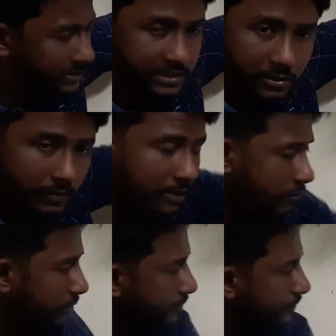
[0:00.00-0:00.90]
is equal
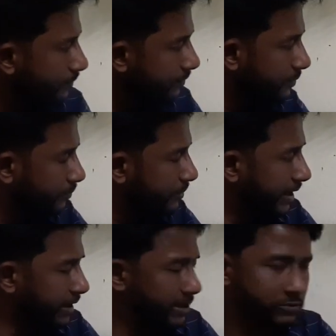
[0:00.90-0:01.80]
to
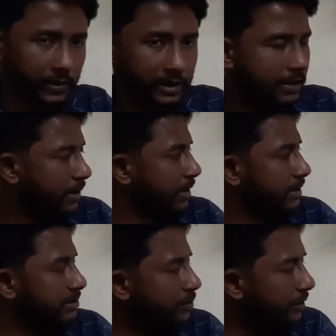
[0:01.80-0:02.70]
bracket xy
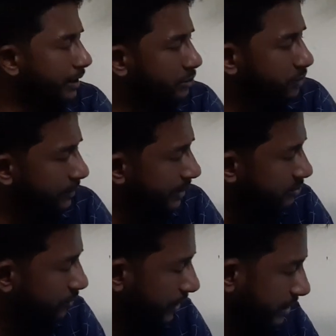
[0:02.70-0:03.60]
is equal to xy minus
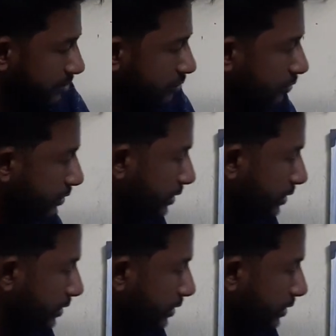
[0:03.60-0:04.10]
yx. So